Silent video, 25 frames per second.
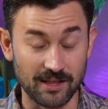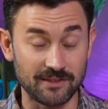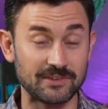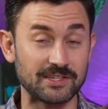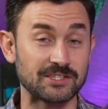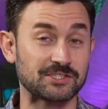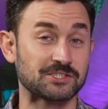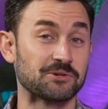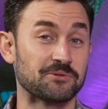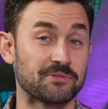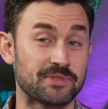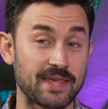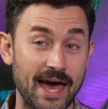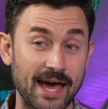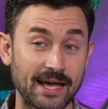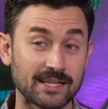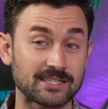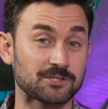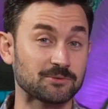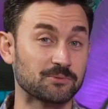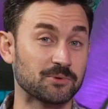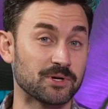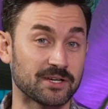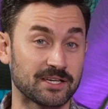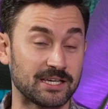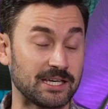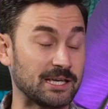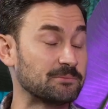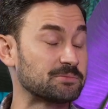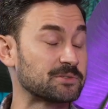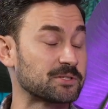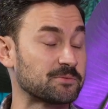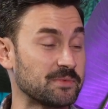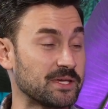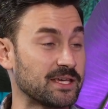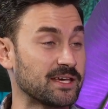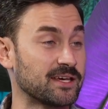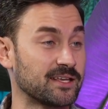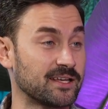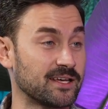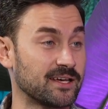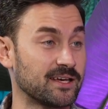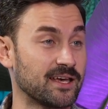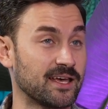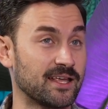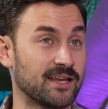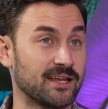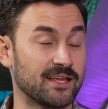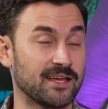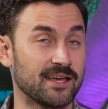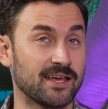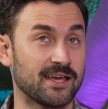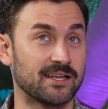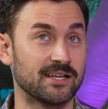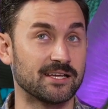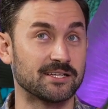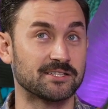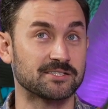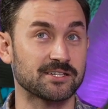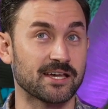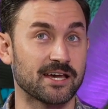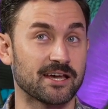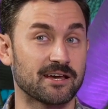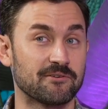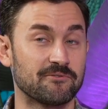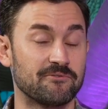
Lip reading: of it. So that's what keeps me in it. And it's like I